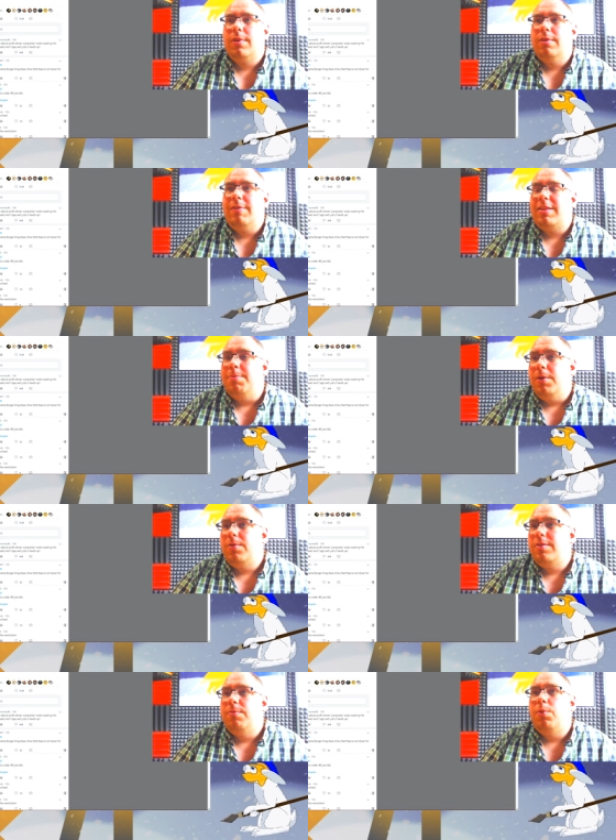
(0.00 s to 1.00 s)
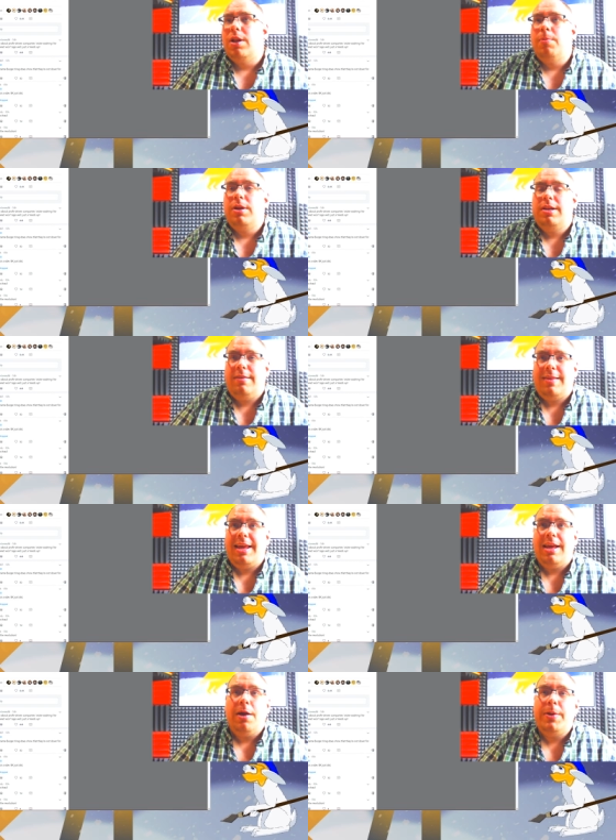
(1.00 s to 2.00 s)
that's most of what I wanted to
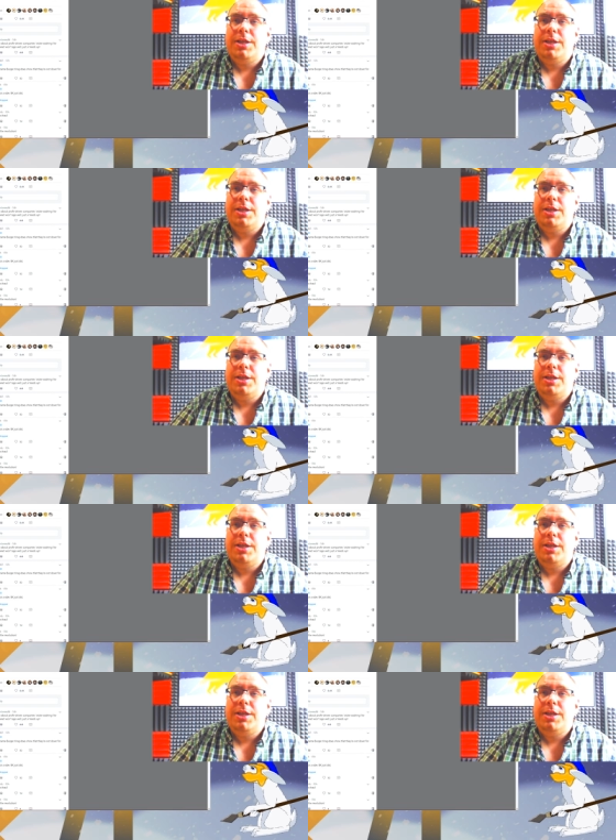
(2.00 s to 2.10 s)
say. Owen